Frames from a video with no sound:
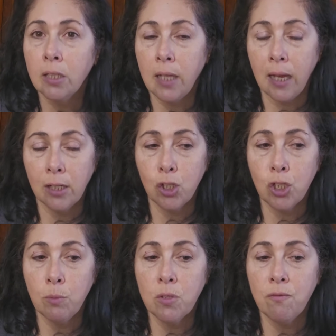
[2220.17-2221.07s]
that
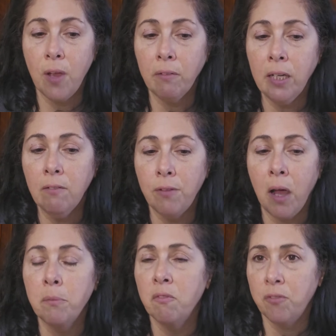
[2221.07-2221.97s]
she was very
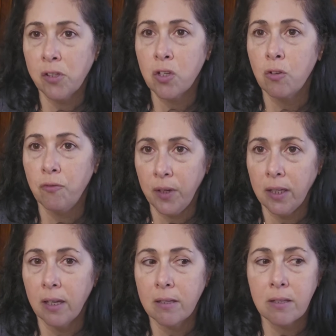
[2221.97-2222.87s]
involved in physical
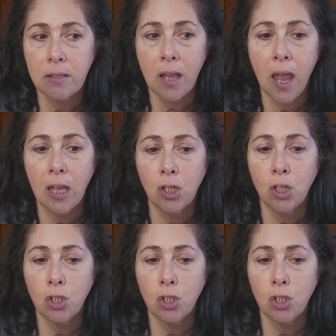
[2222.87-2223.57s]
fitness, and